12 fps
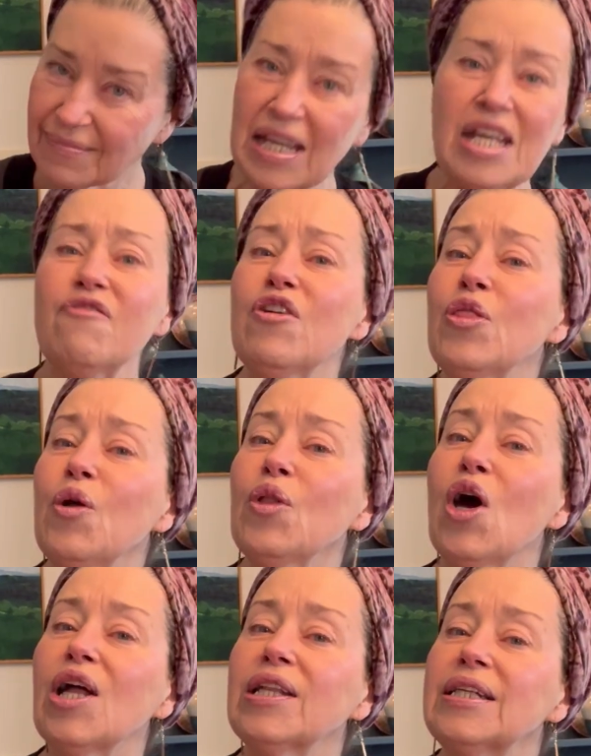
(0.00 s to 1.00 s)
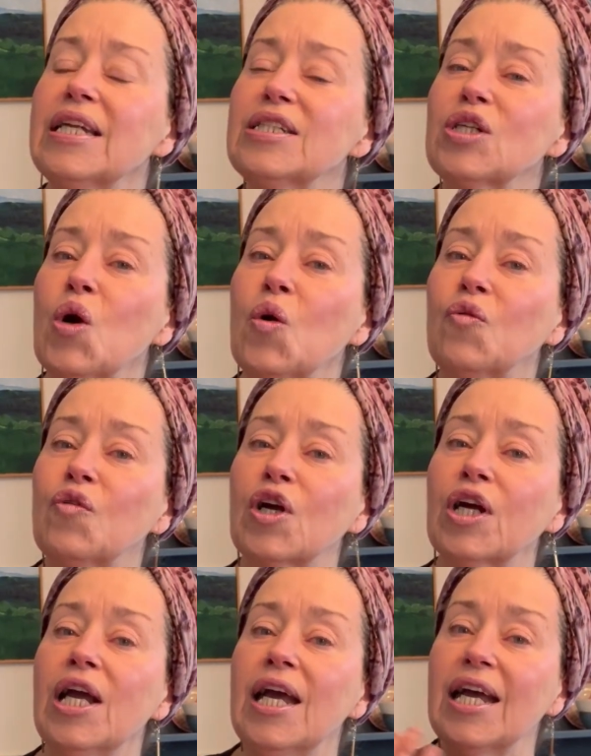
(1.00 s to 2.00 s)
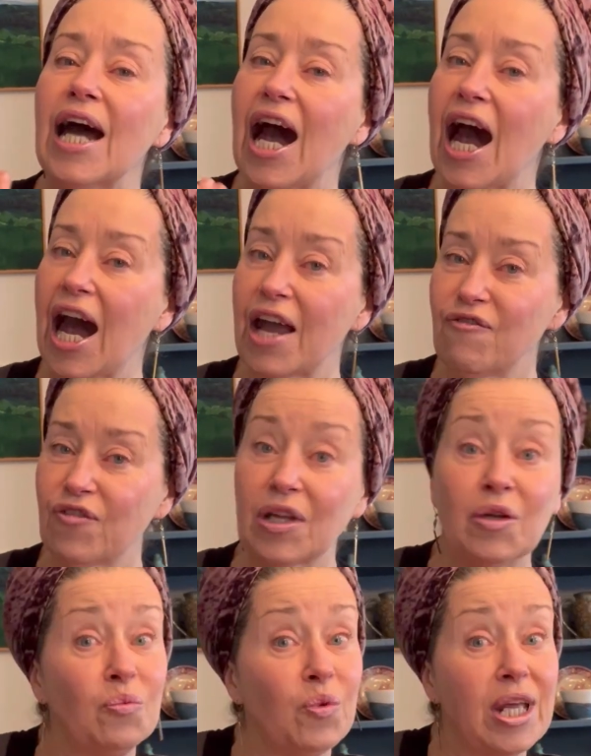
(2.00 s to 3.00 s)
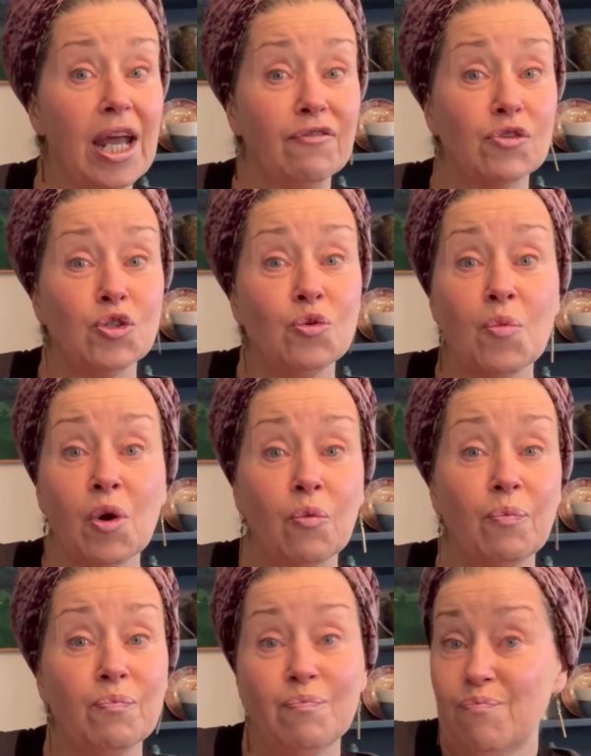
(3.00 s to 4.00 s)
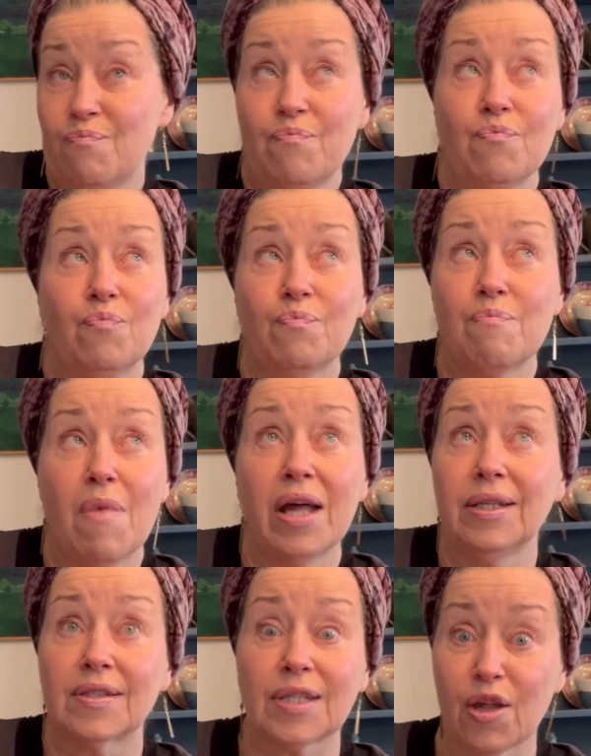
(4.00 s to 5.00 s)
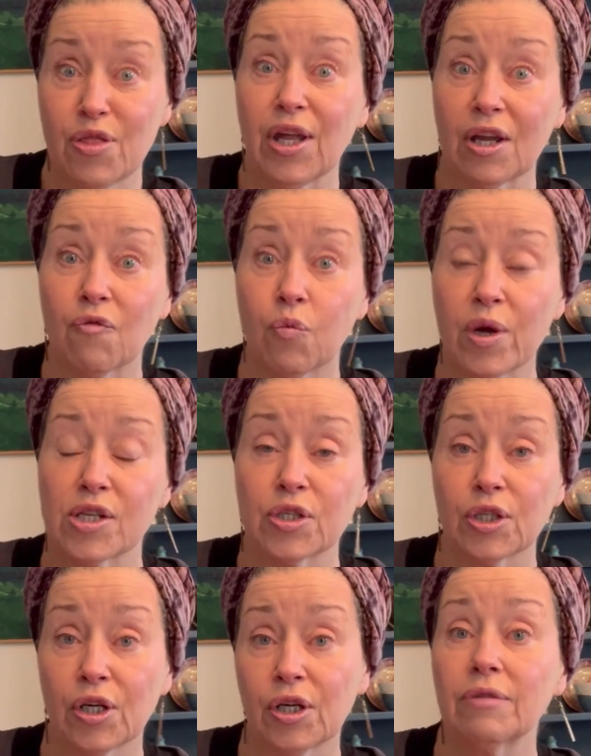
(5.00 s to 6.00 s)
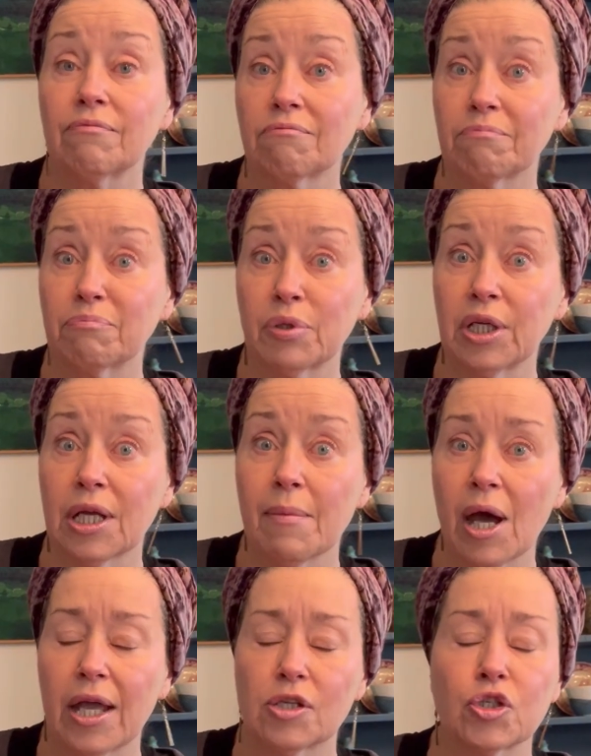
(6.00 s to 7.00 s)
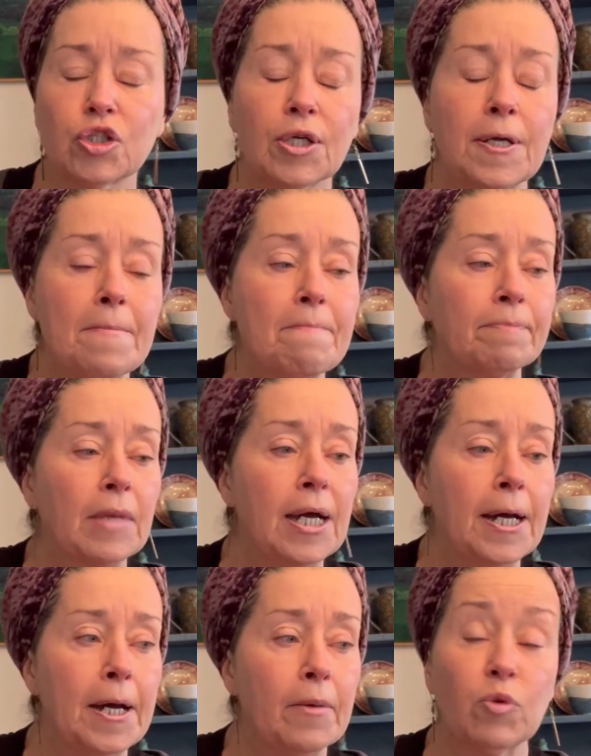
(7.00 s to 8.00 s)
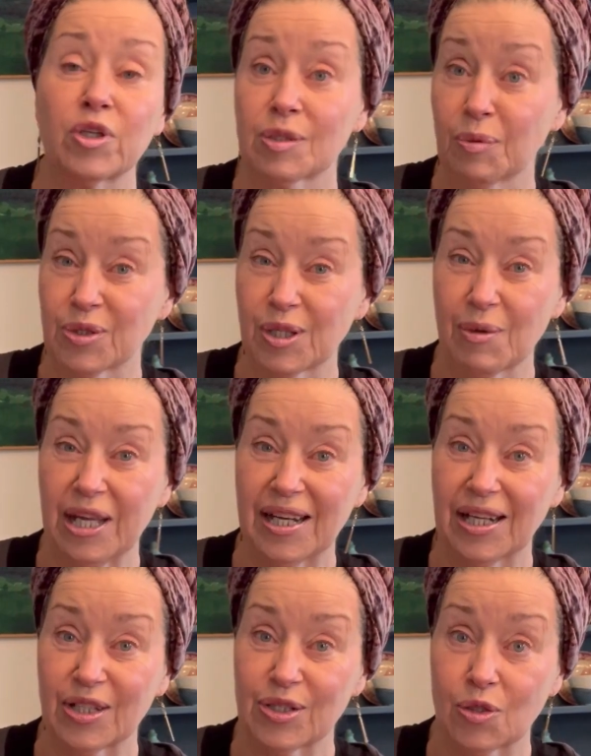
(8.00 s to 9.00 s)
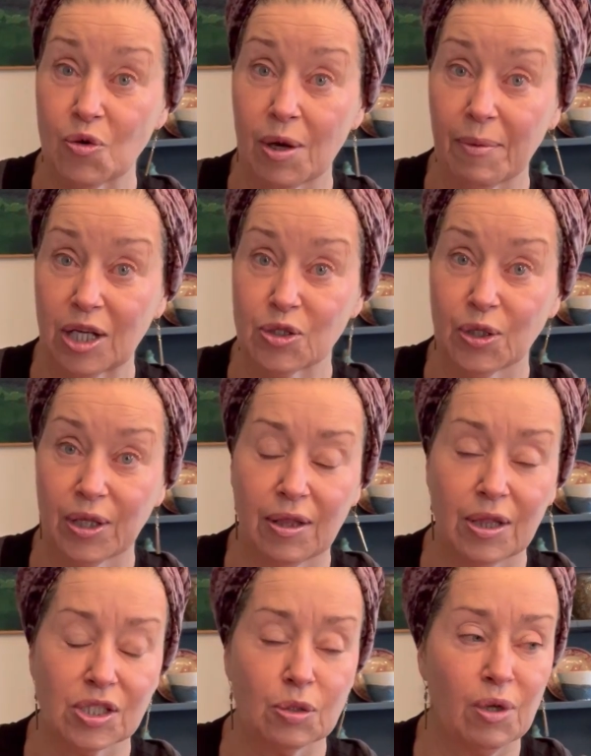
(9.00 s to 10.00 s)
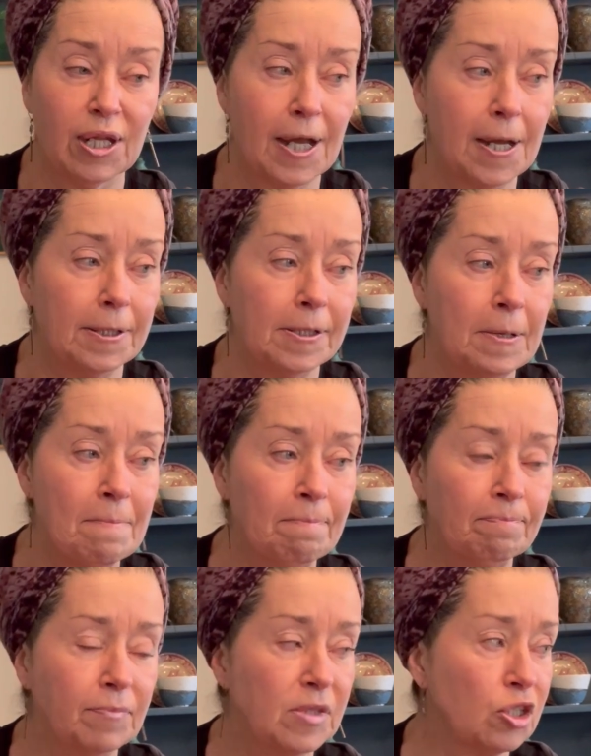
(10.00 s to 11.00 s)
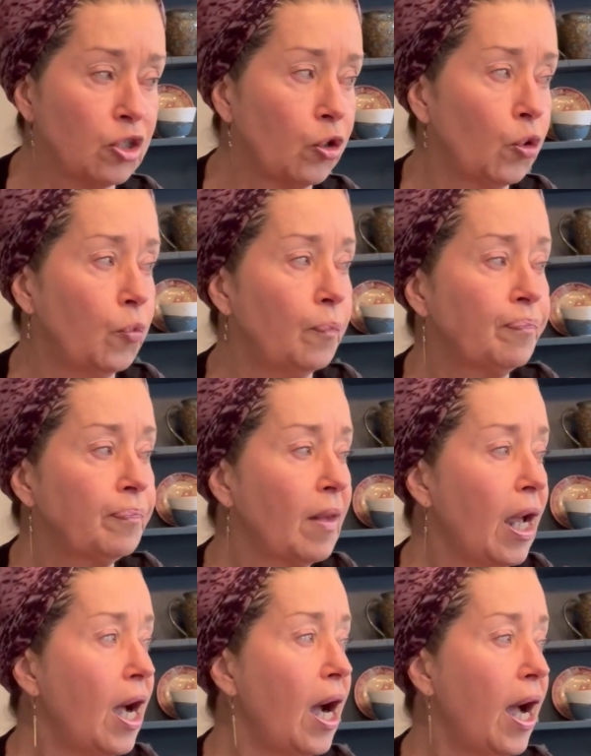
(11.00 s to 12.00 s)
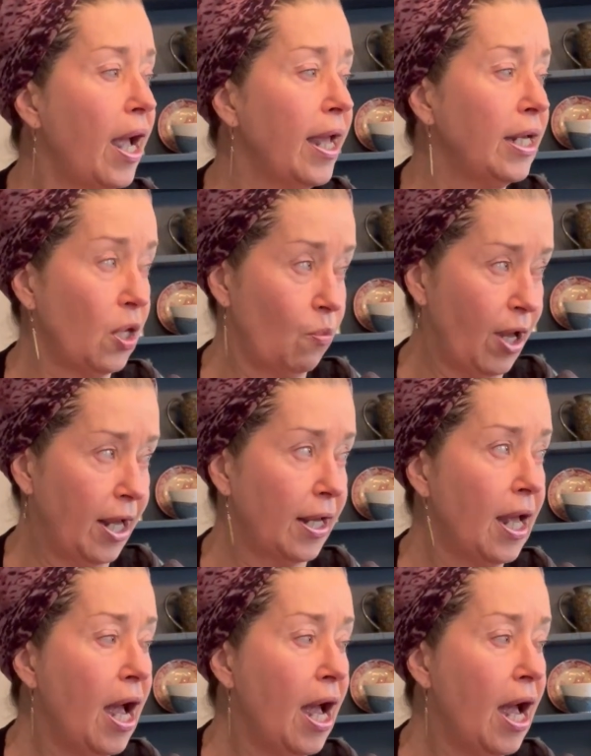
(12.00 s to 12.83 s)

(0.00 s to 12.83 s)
even though the holidays are over, I feel we have 2 more months, I think, of winter, pretty much. We're supposed to be getting a storm actually this weekend. So anyway,